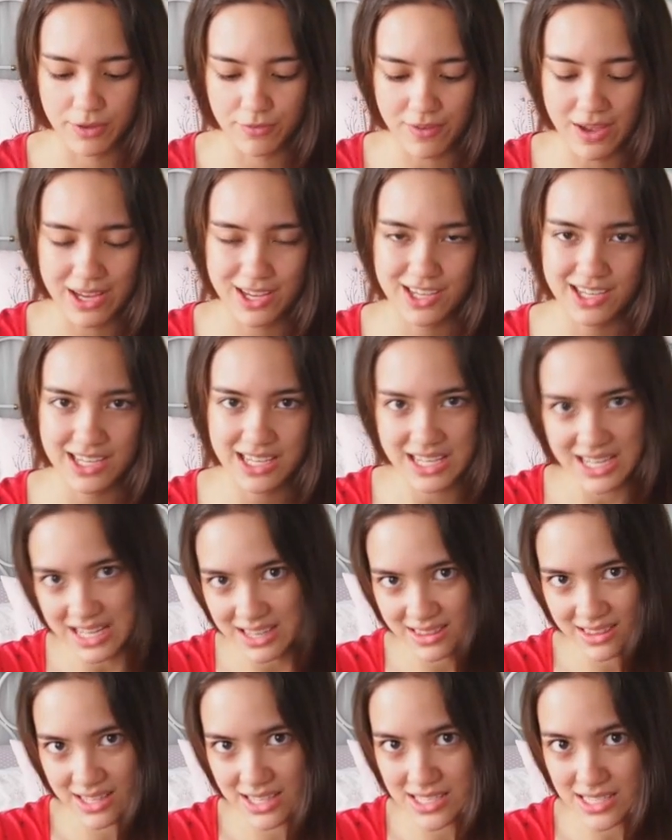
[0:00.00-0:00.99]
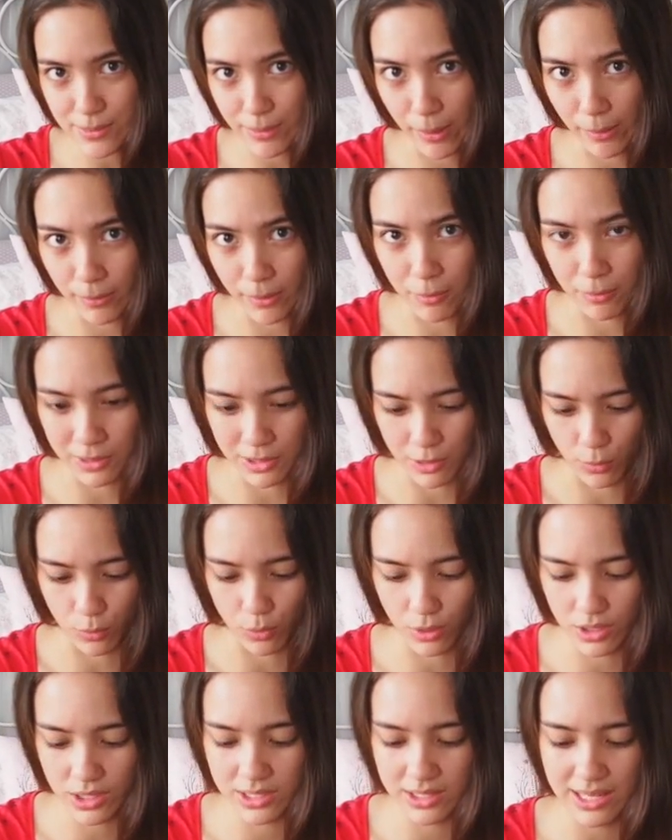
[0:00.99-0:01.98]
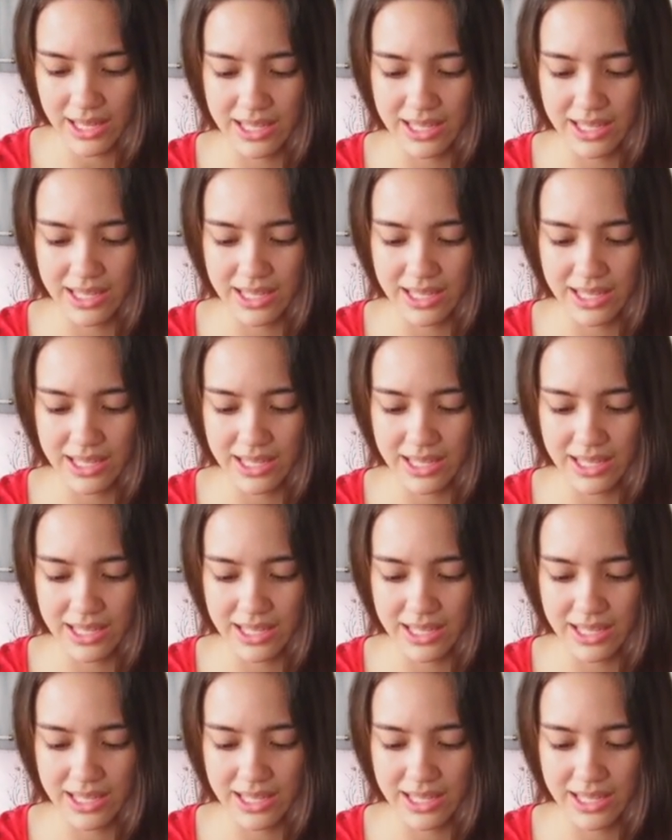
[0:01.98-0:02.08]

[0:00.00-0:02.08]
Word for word: If I could eat this, I probably would.